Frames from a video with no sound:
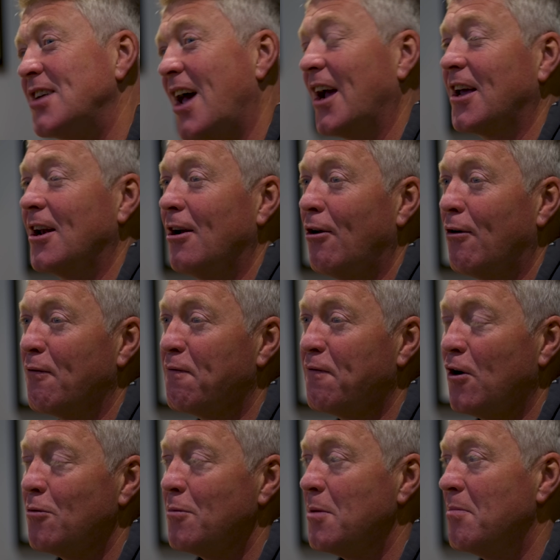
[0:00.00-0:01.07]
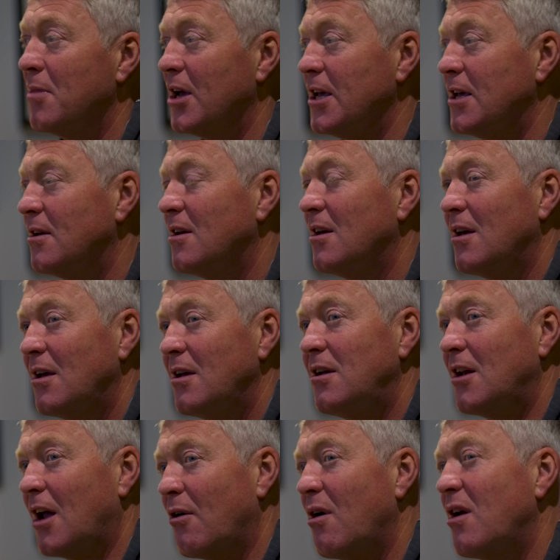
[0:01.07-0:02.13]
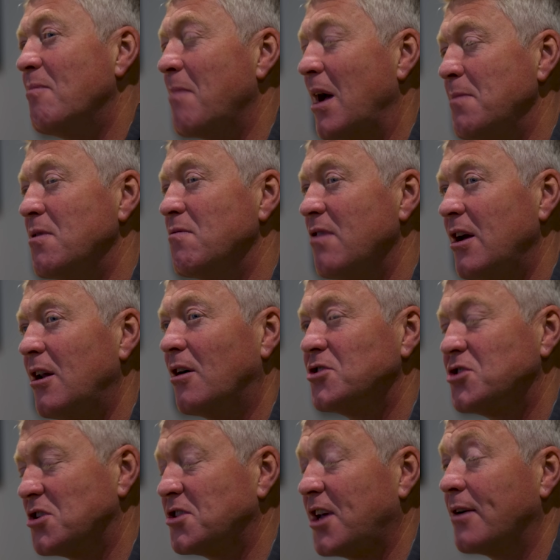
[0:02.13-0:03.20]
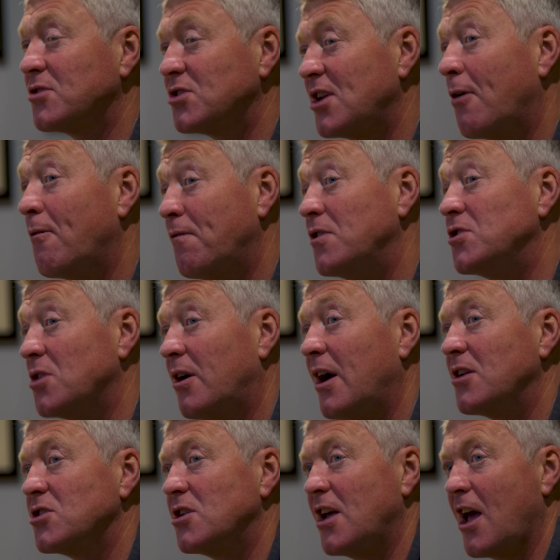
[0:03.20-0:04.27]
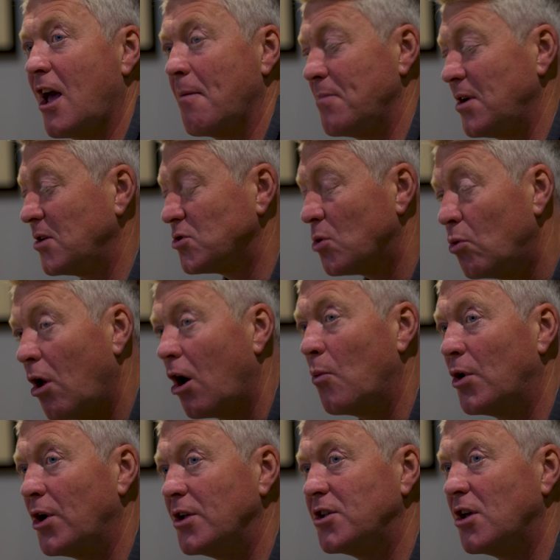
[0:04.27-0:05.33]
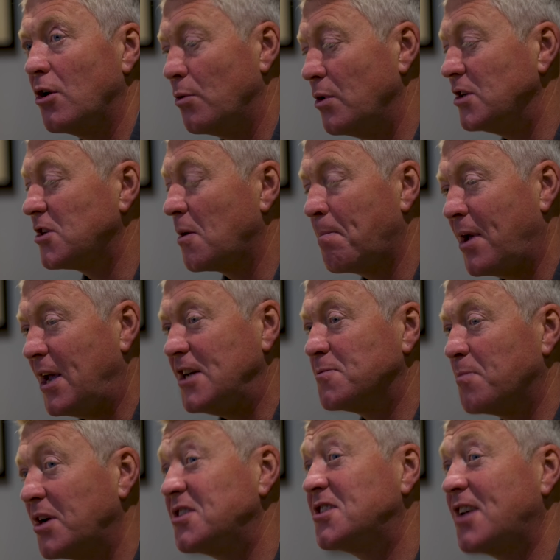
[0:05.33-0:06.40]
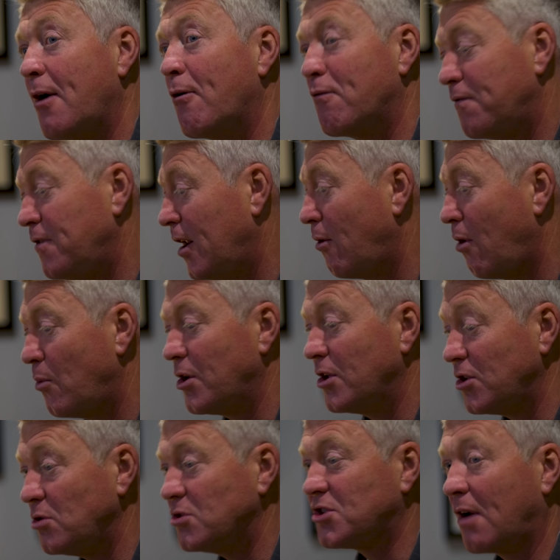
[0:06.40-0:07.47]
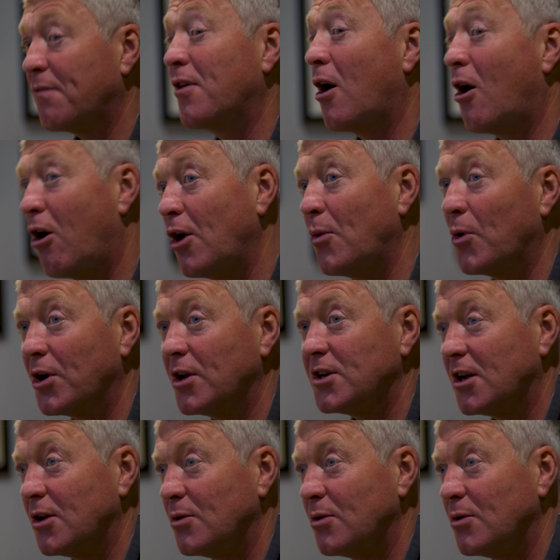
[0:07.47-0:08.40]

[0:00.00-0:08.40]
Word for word: tagging along filming me you know, made me realise just how selfish I actually am because all I want to do is appease myself. You know, I want to do stuff that I want to